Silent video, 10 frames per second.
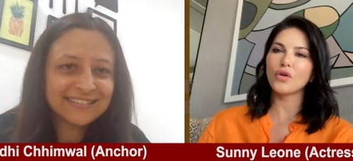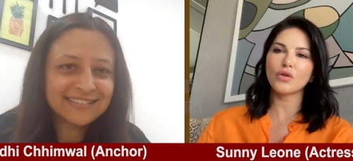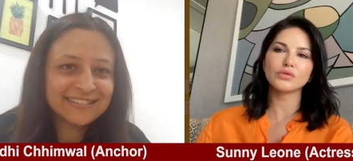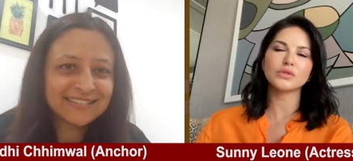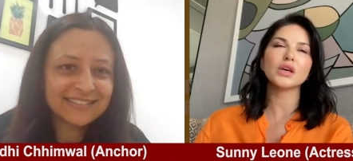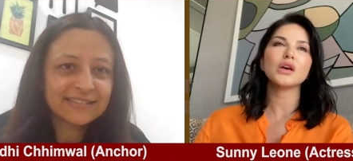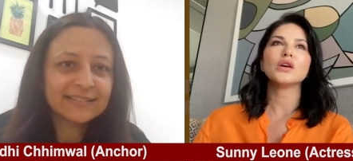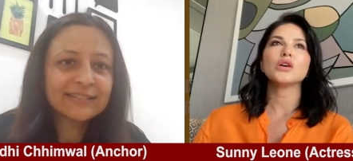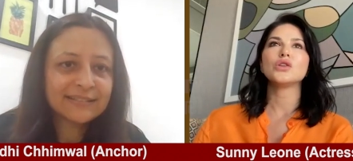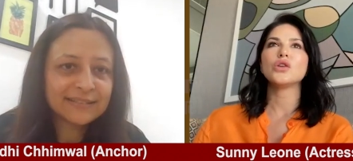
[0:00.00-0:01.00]
Speaker 1: phones,
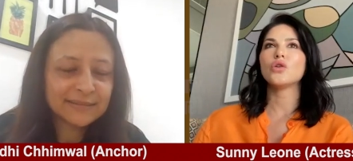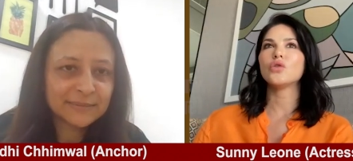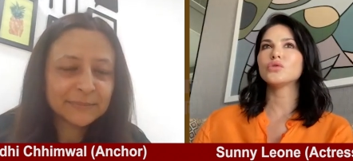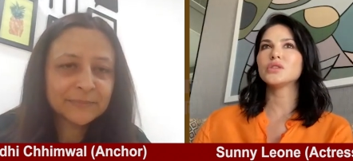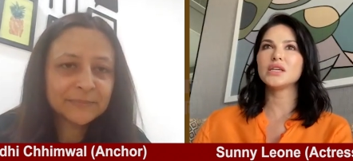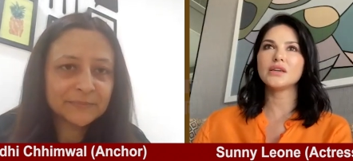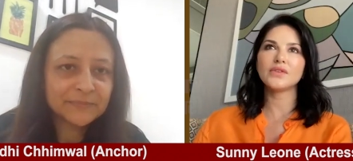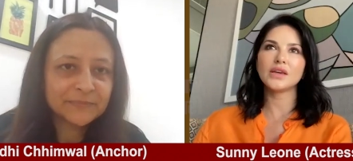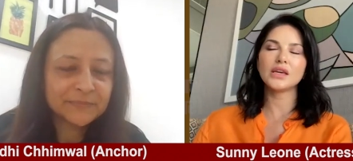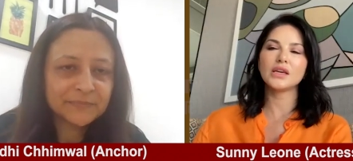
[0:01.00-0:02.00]
no
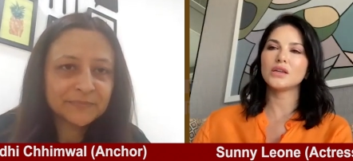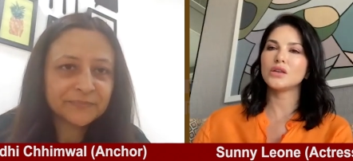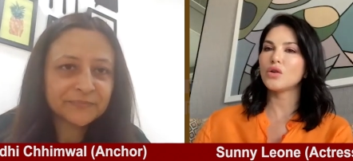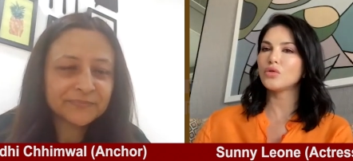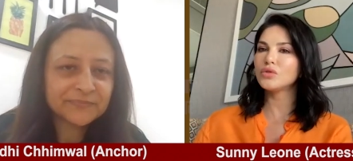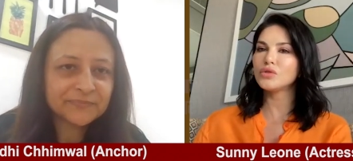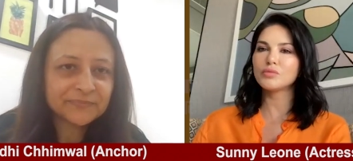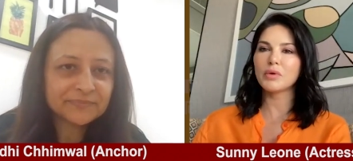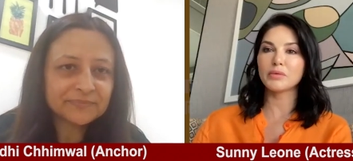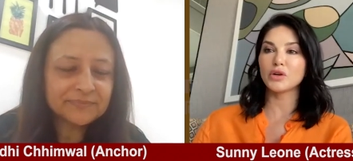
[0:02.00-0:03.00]
TV, no
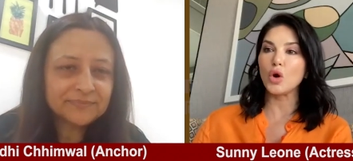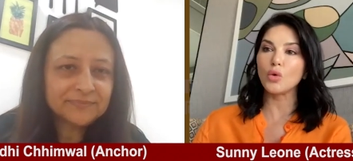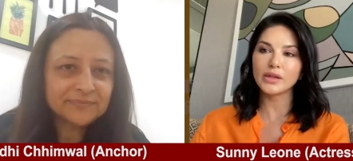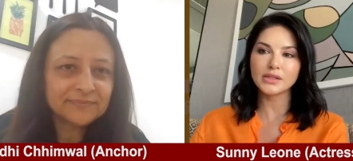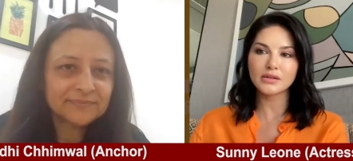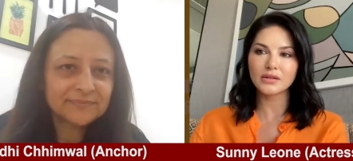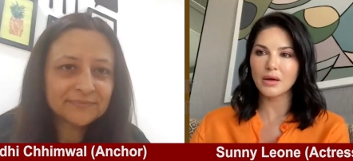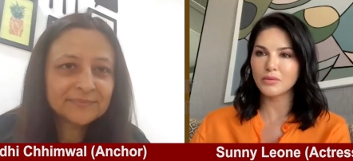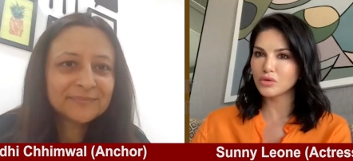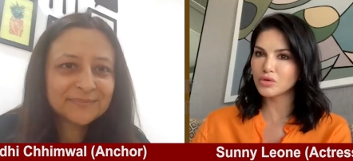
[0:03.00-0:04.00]
newspaper, no
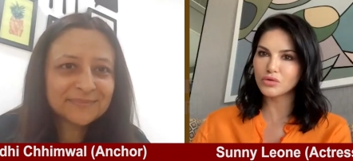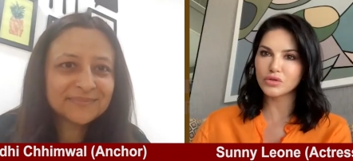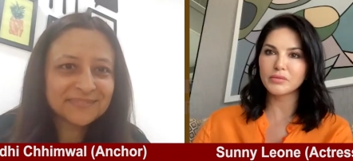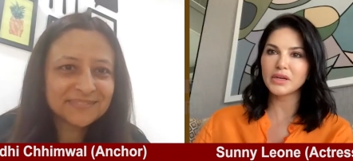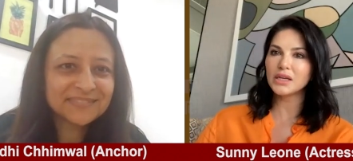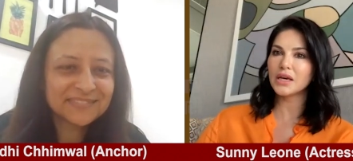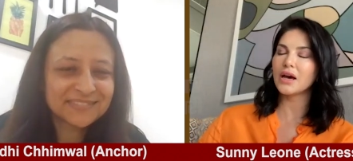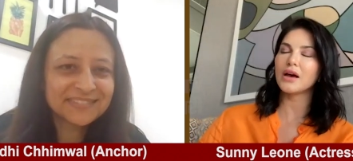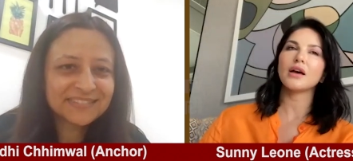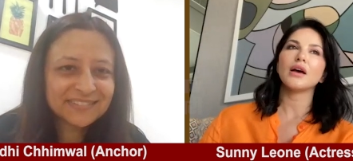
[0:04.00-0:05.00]
Instagram, no social
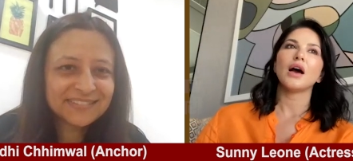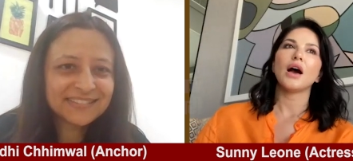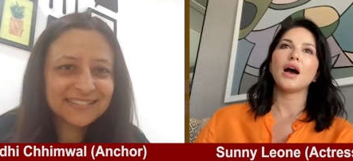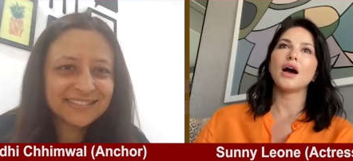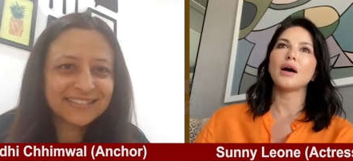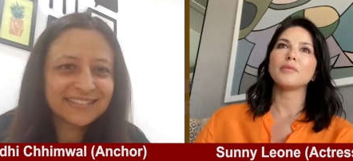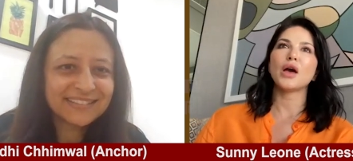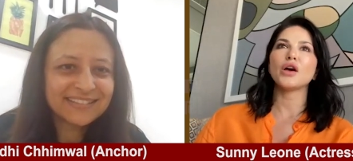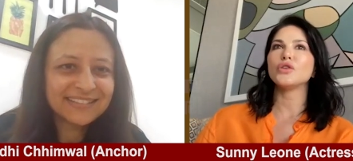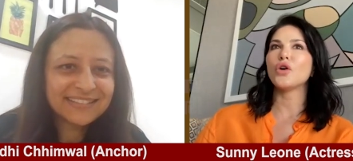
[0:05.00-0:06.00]
media, um,
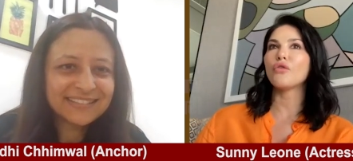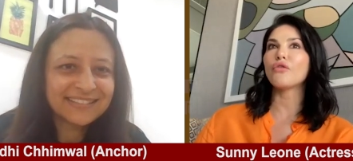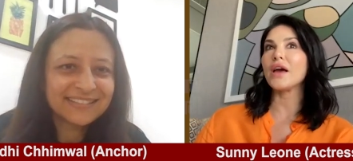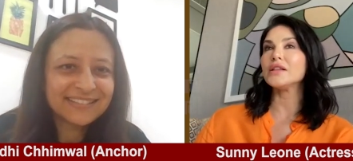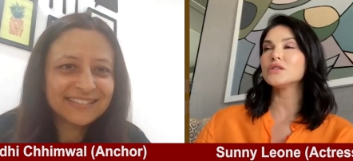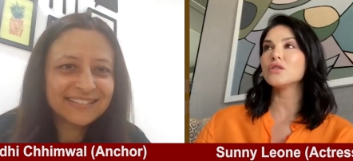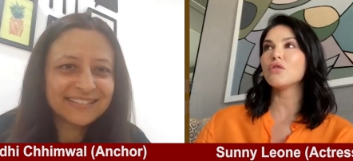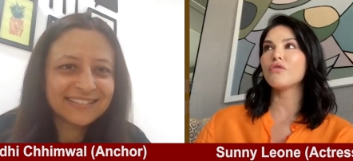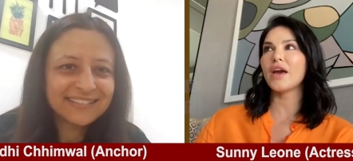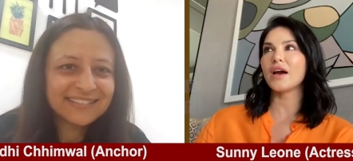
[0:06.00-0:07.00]
no friends, no
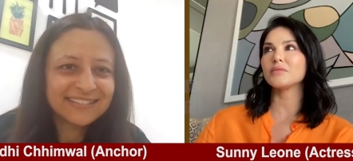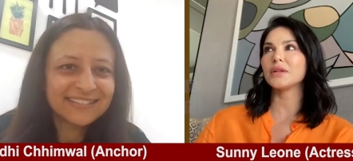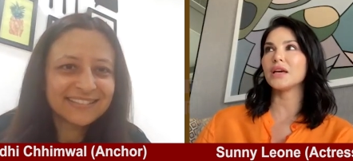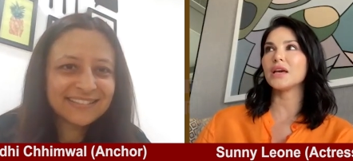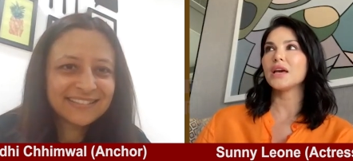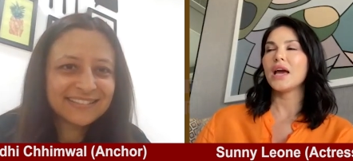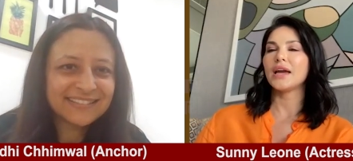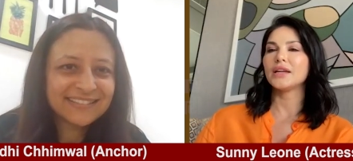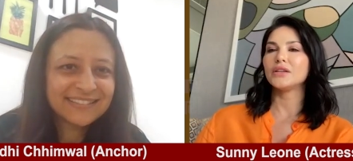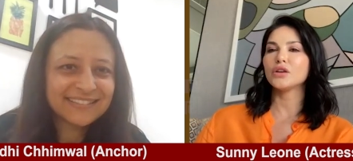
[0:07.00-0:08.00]
family,
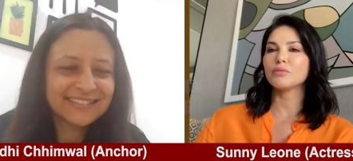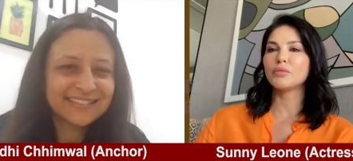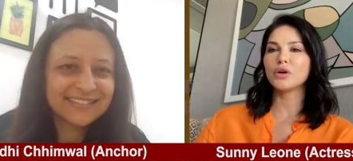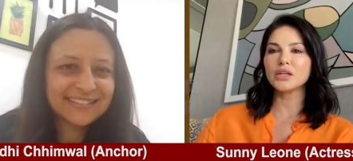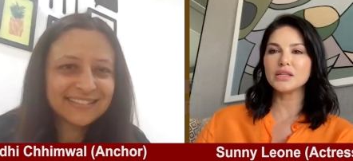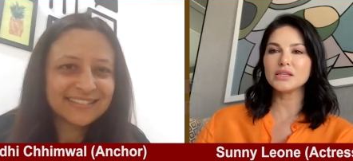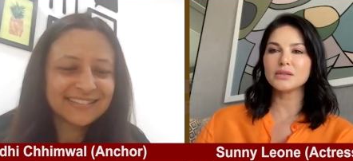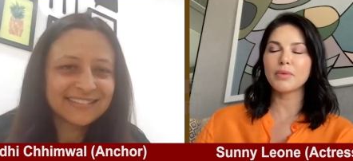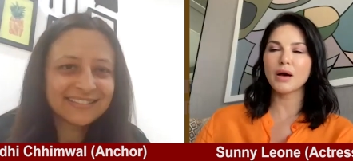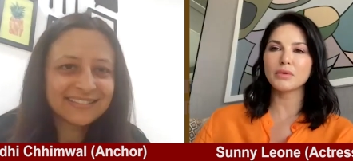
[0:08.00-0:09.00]
and you're put in this
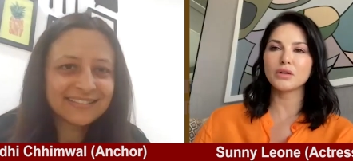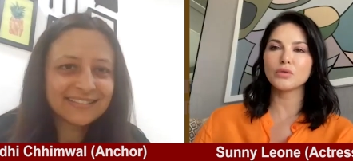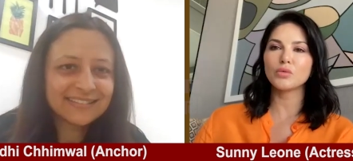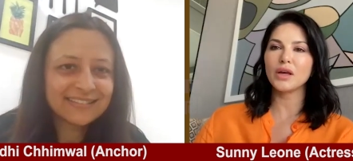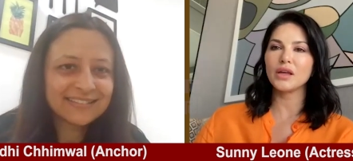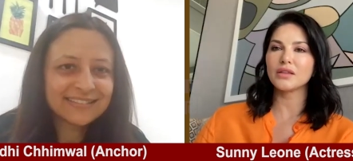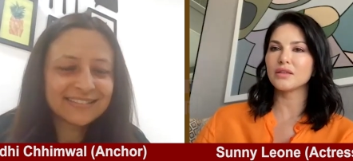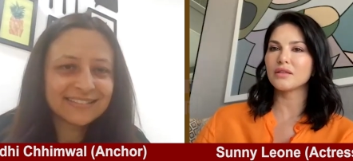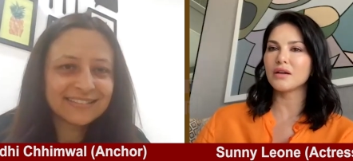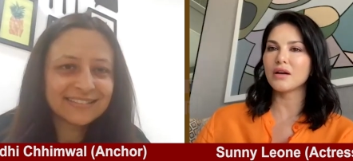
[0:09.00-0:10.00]
bubble with
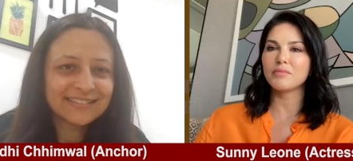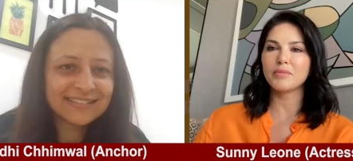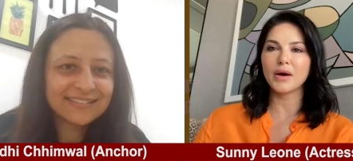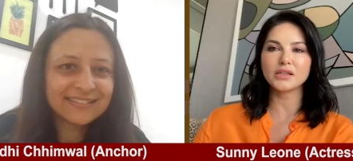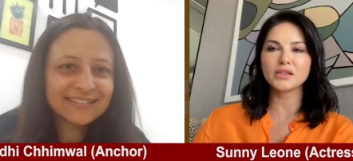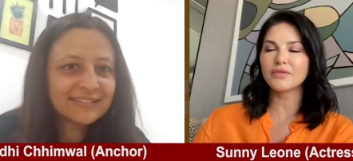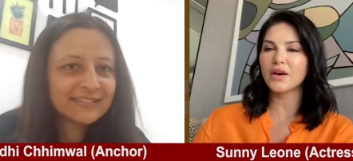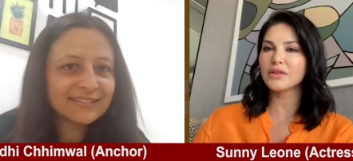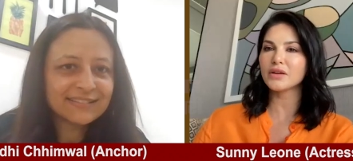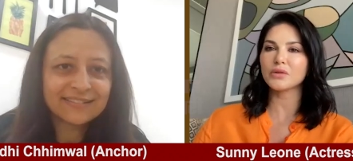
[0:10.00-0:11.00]
a bunch of
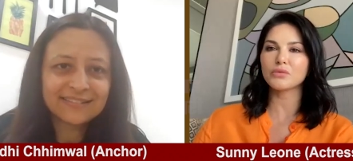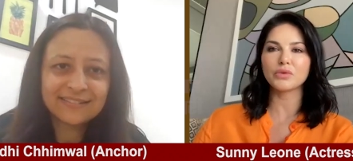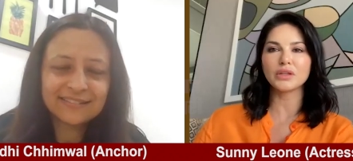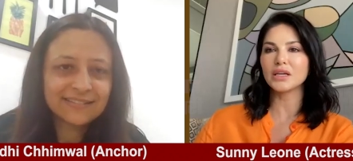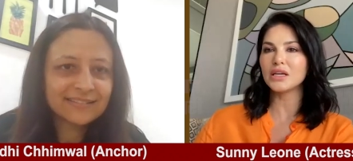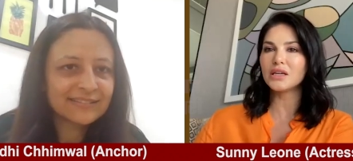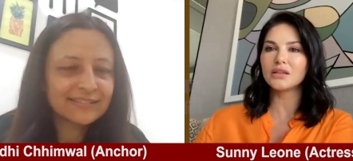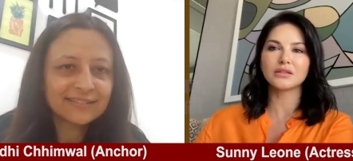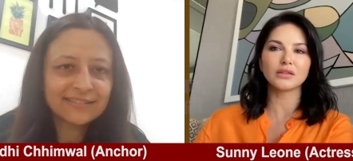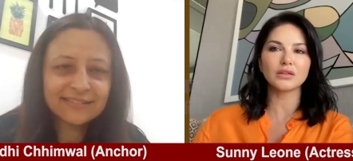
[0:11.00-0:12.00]
other really
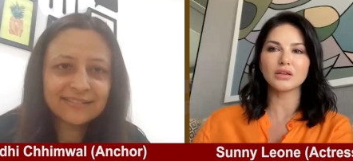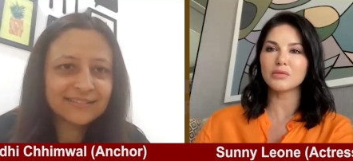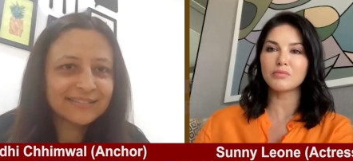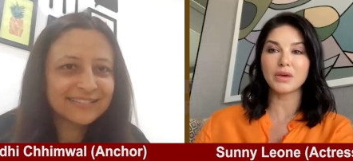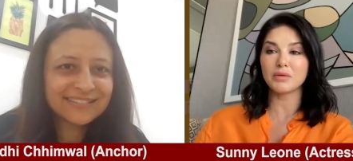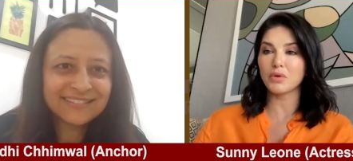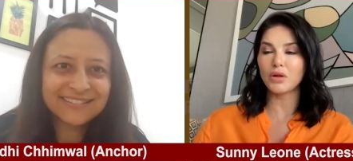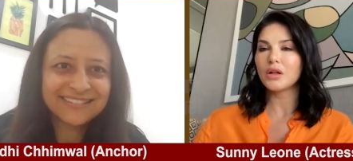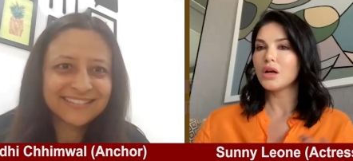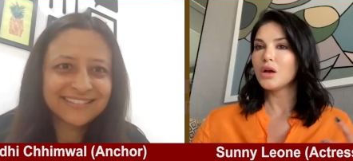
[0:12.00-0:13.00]
good looking
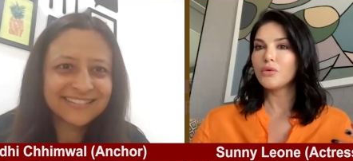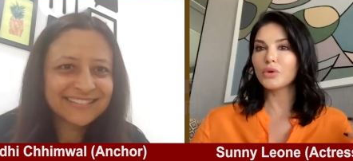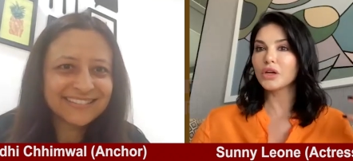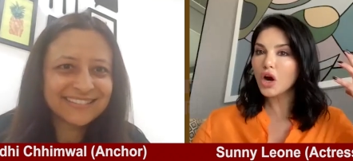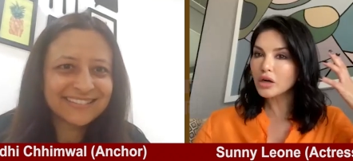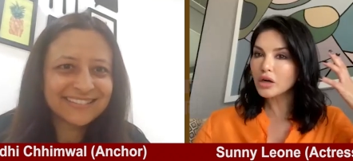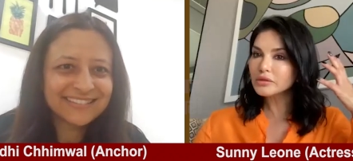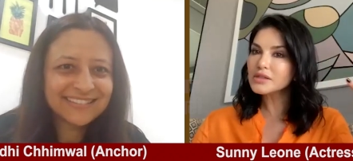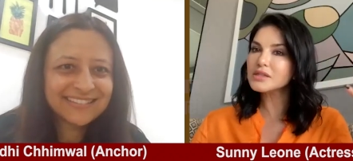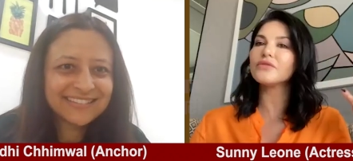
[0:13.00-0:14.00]
people,
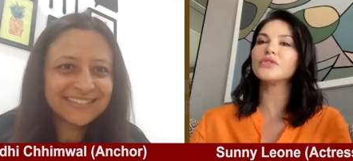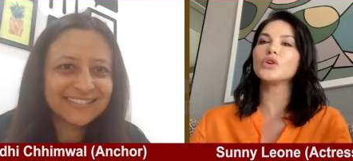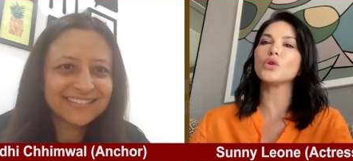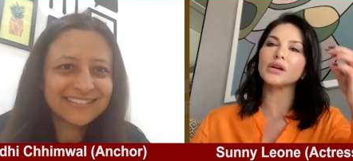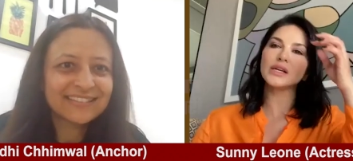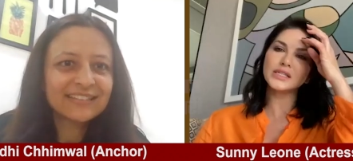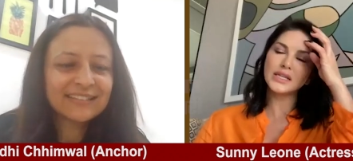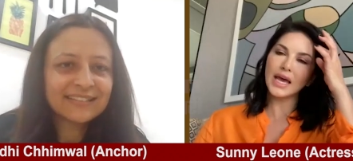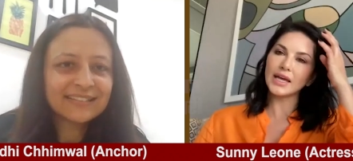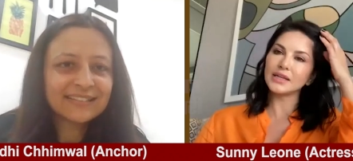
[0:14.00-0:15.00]
regardless of your
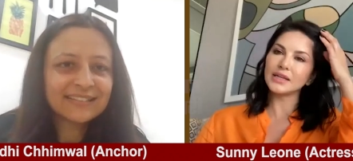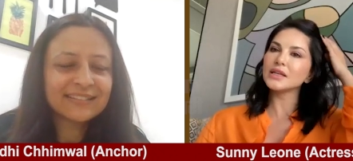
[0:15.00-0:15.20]
intent,